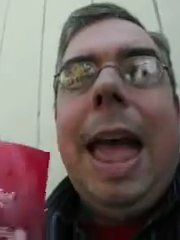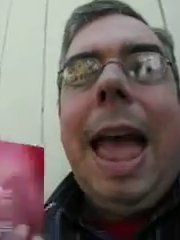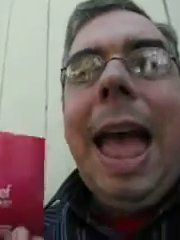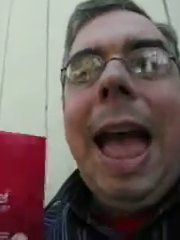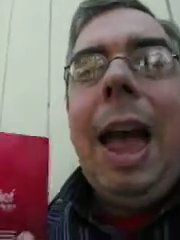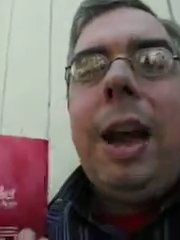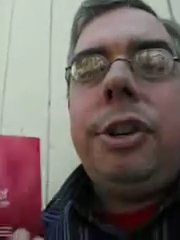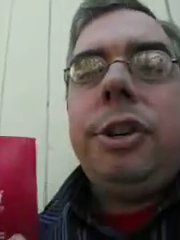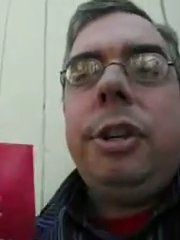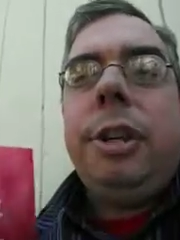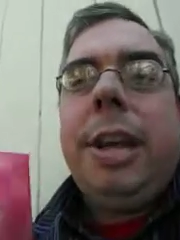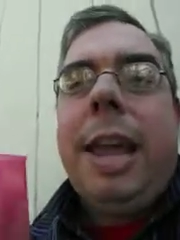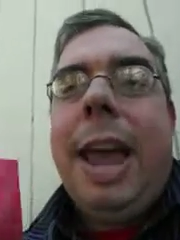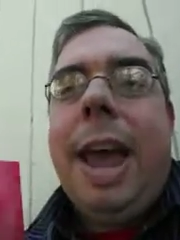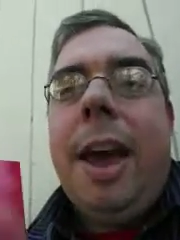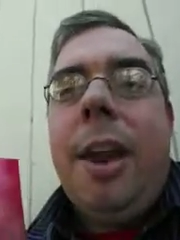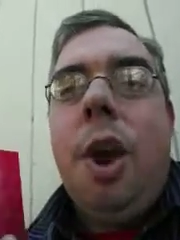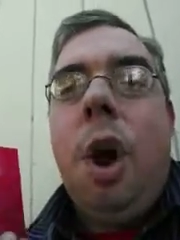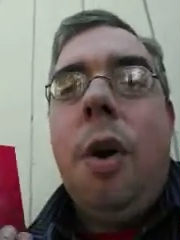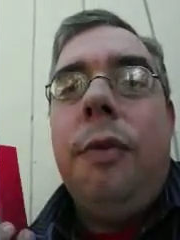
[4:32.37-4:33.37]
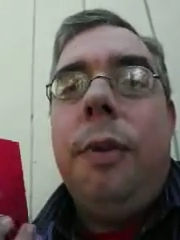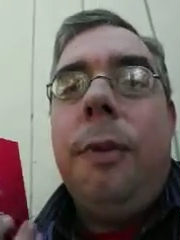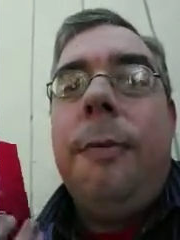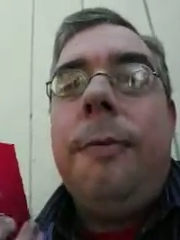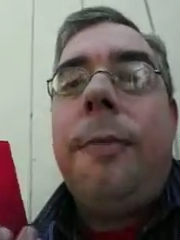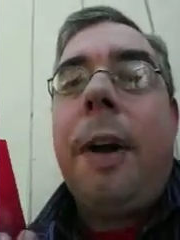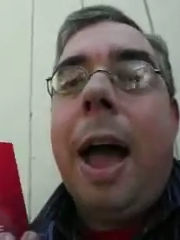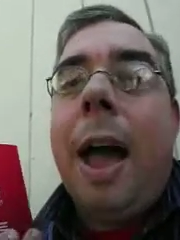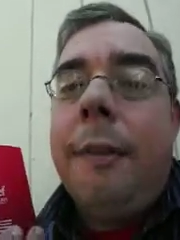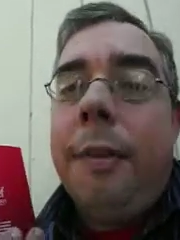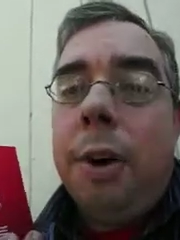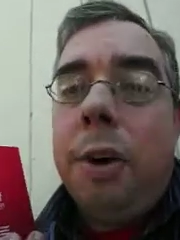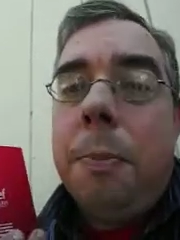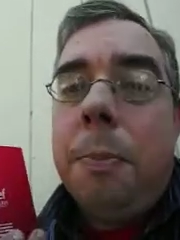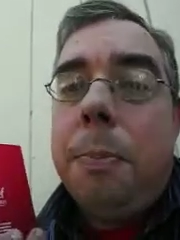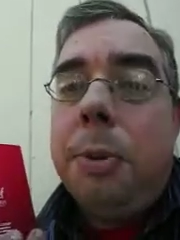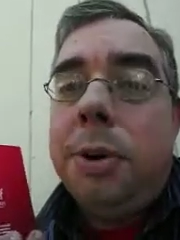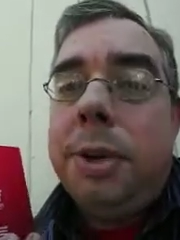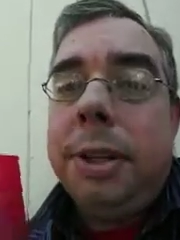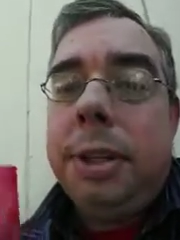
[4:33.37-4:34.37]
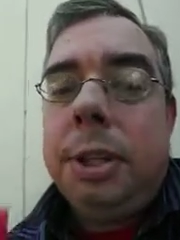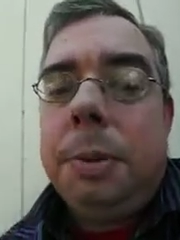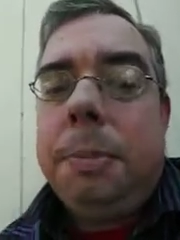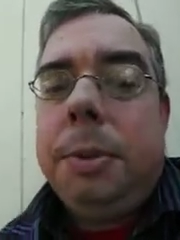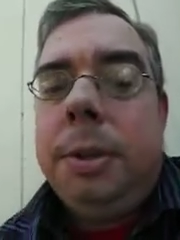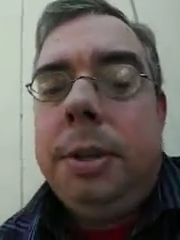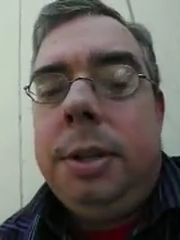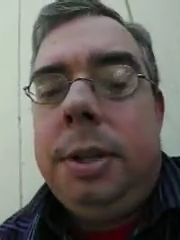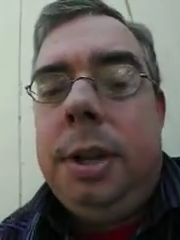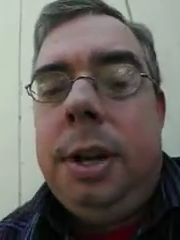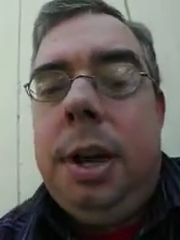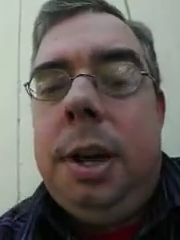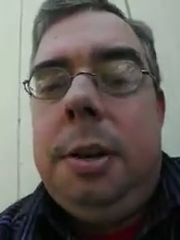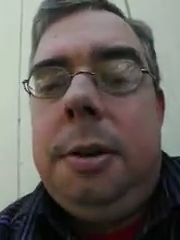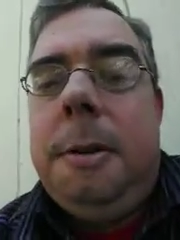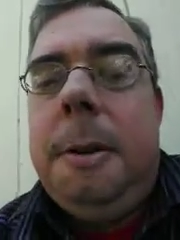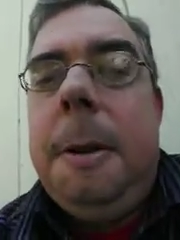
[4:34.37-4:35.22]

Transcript: actually had over 500 participants in it.